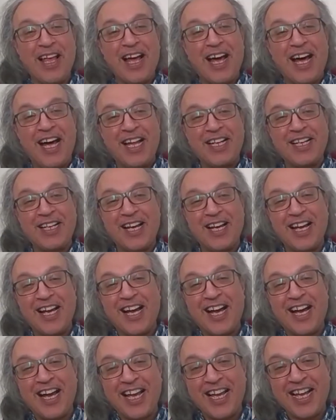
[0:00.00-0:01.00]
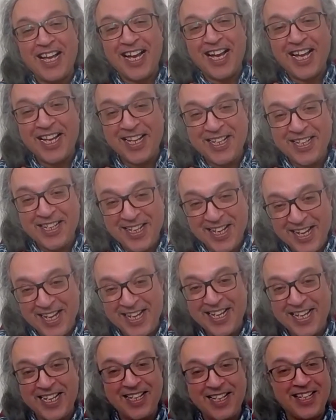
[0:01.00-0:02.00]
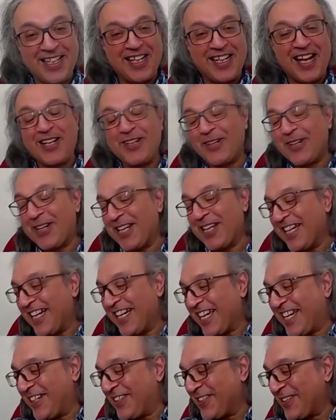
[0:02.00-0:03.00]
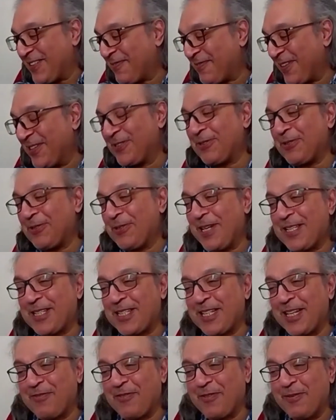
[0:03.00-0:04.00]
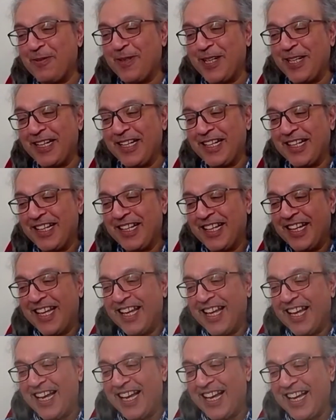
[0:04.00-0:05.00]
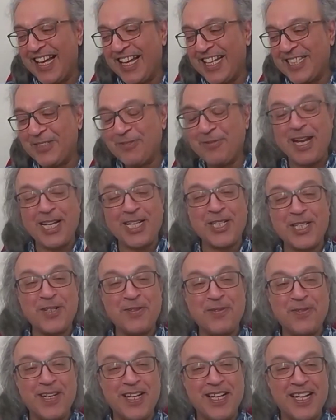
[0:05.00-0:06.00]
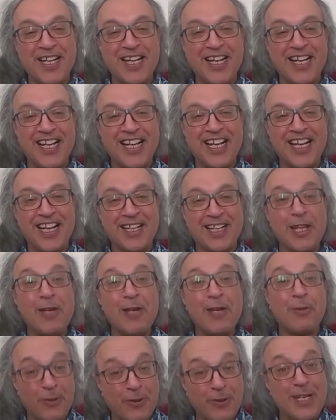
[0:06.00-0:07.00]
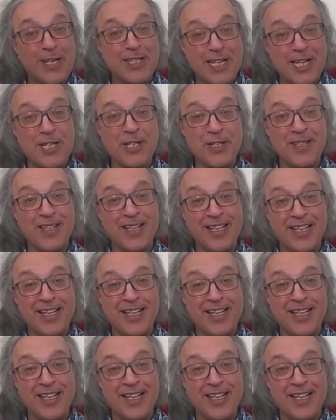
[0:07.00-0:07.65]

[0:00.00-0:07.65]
And I got a phone call yesterday from a director of a global organization